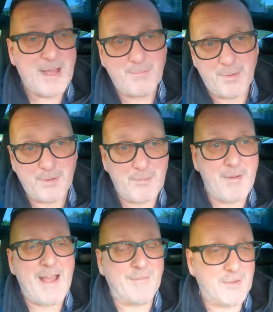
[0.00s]
I probably
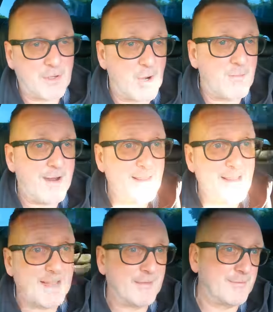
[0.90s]
won't have the car by
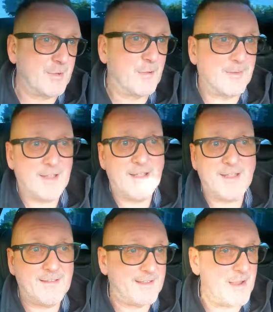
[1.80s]
then. I'll have gone
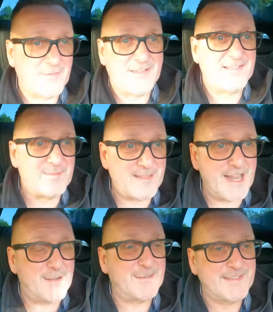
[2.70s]
over to something
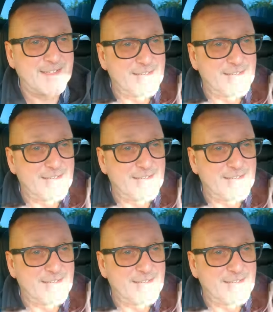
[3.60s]
else.